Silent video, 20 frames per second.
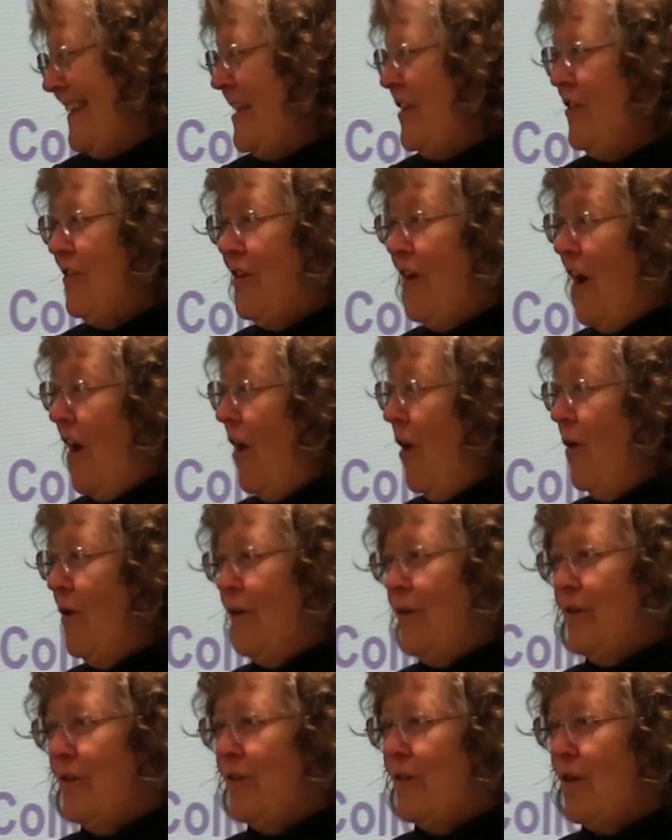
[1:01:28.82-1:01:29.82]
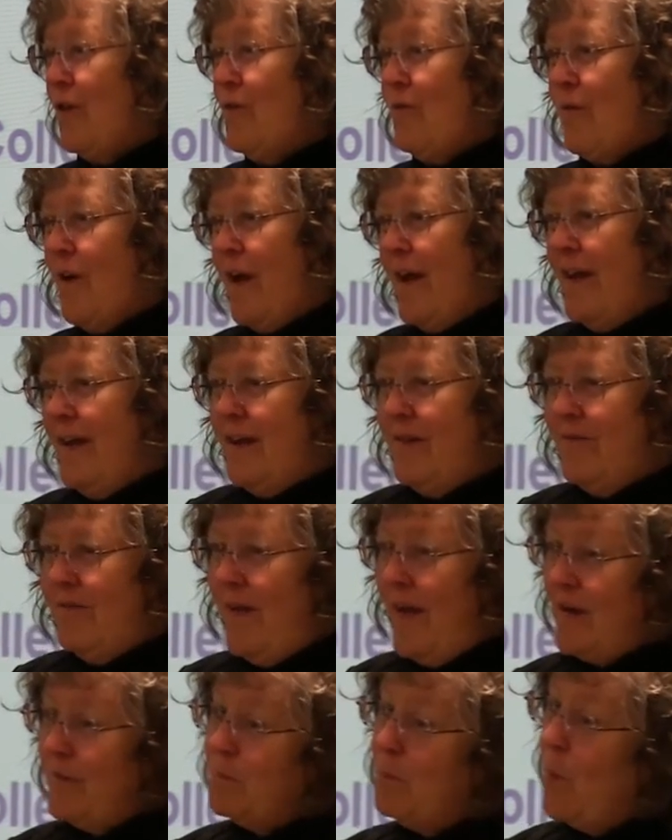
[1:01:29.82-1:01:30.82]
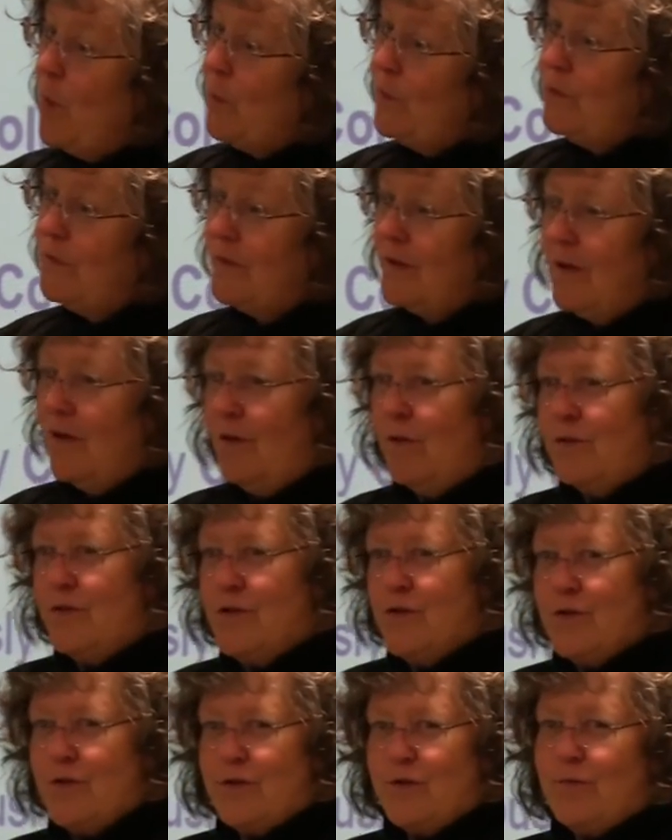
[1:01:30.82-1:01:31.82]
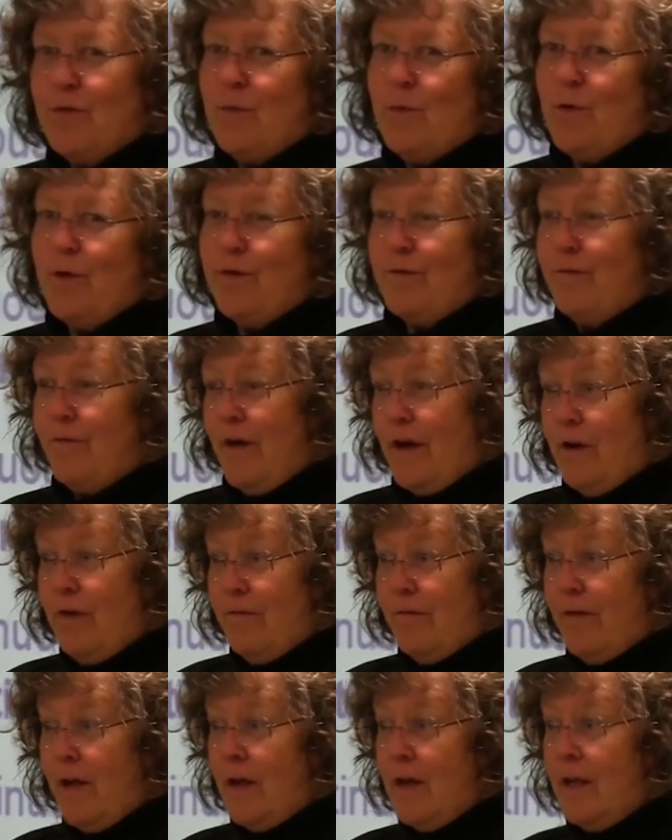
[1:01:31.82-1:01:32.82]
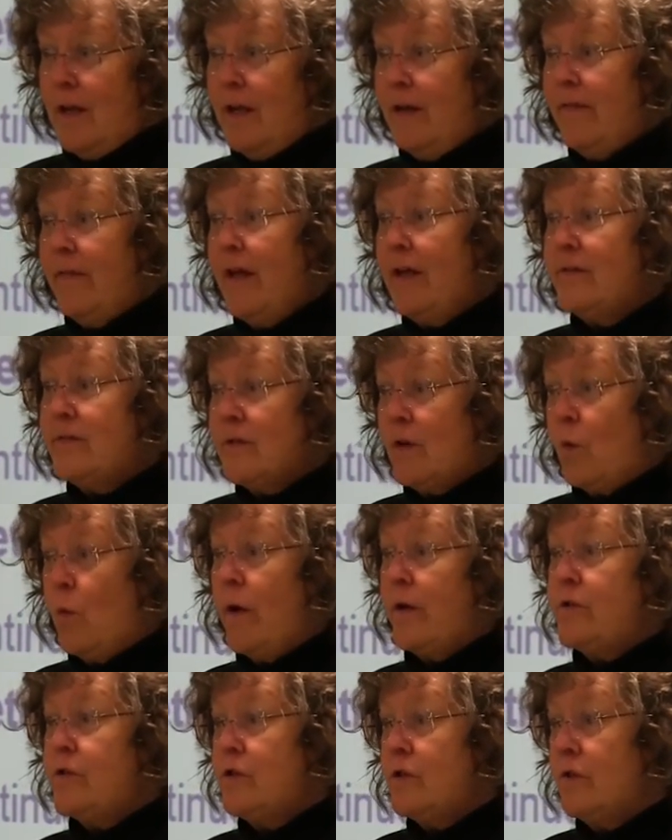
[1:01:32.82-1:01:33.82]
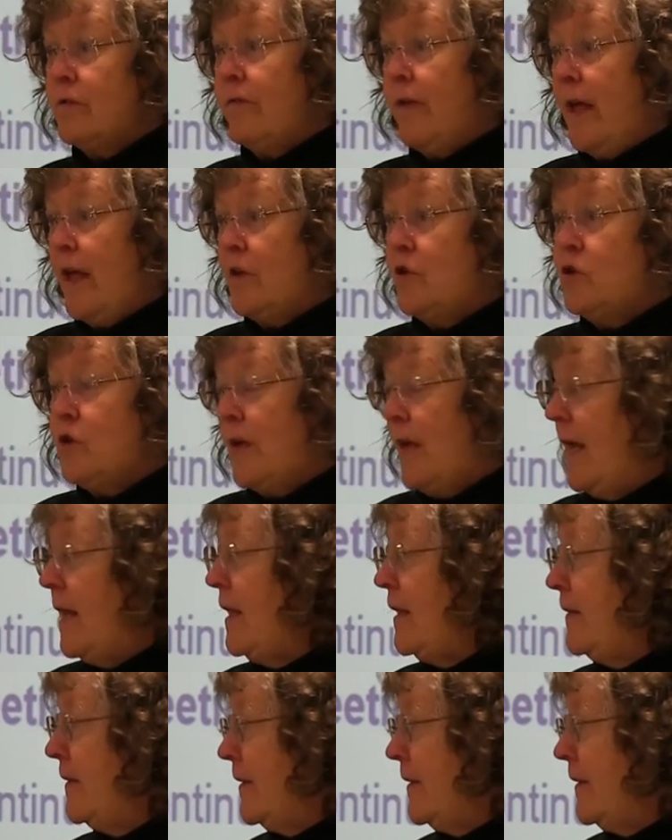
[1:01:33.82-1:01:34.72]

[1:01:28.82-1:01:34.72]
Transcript: You're, oh, you're so right. In fact, most cultures reward firefighting, and that's a question of educating